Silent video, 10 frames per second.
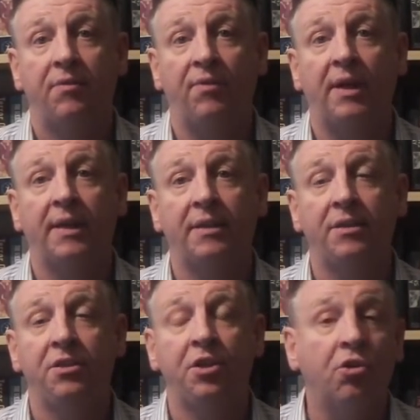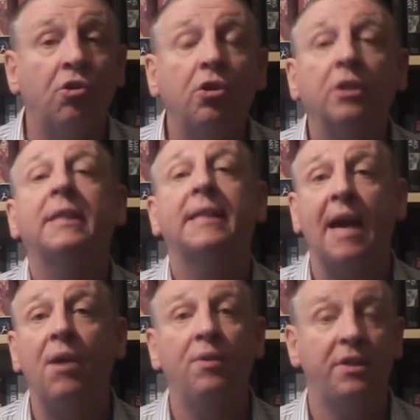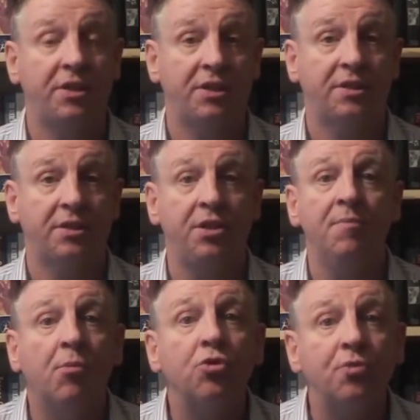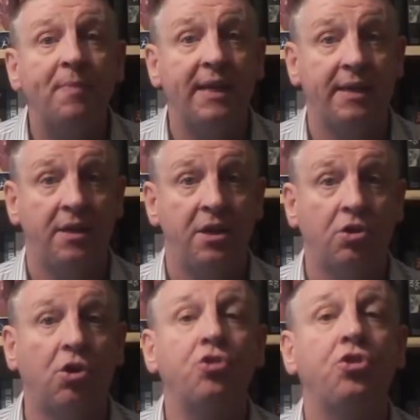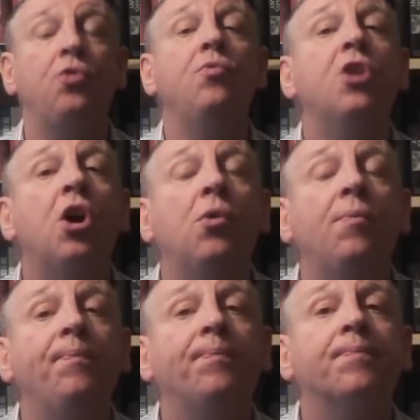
Right? You're all cowards. You must be. Because you know